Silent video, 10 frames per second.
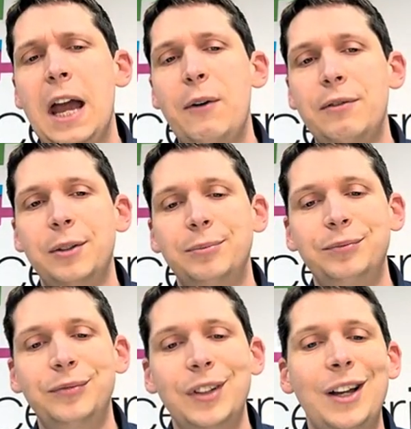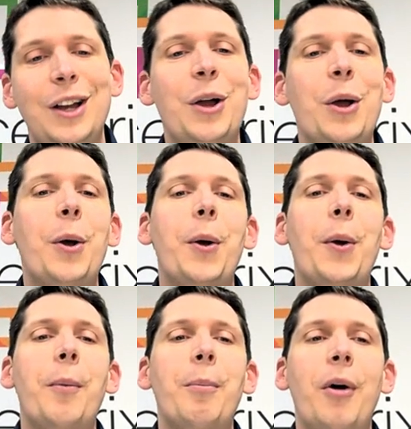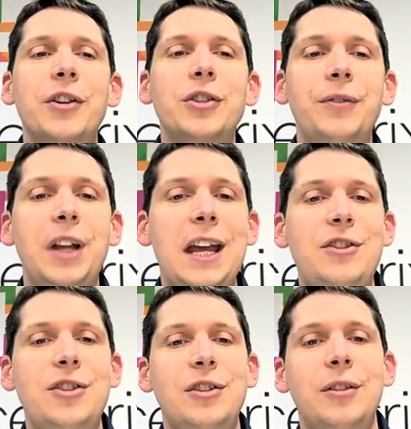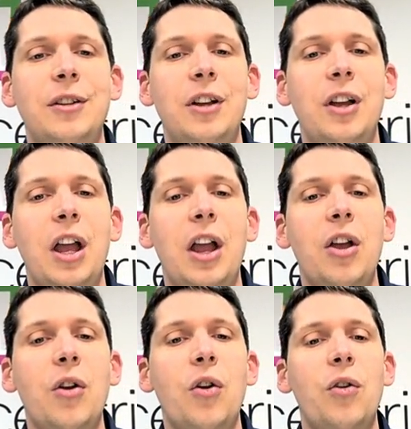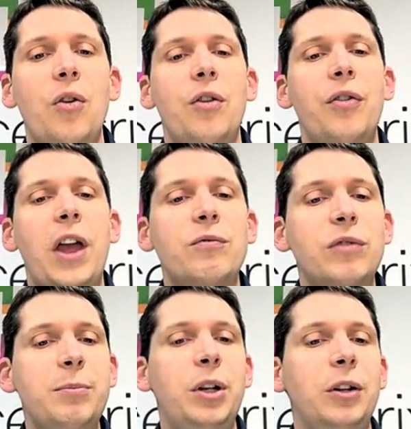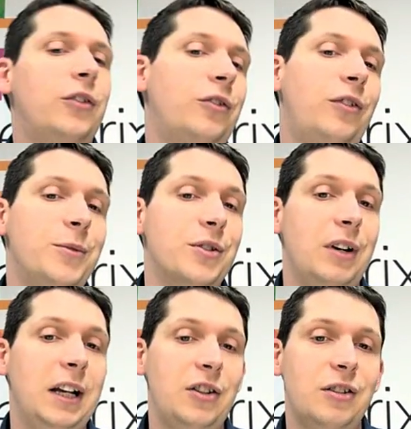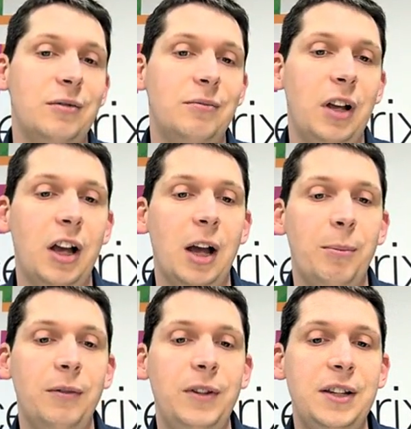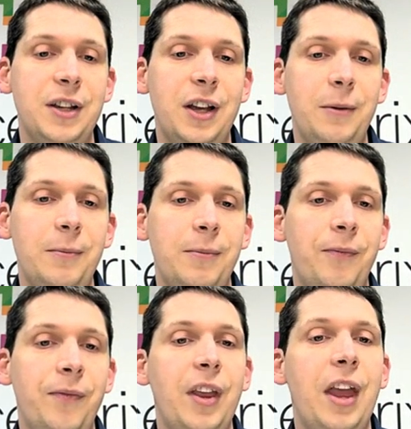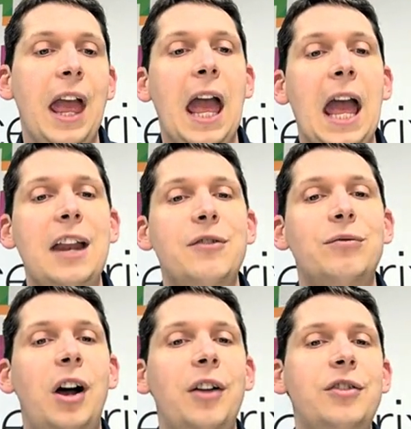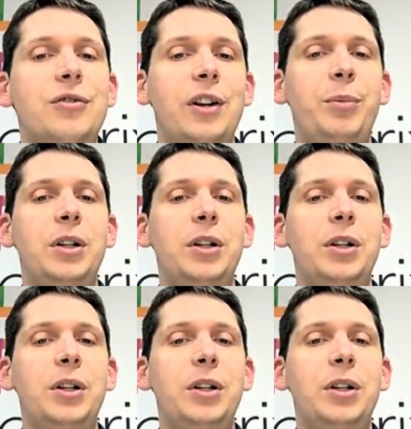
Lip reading: However, Microsoft Edge, they rebuilt from scratch a couple of years ago. And rather than trying to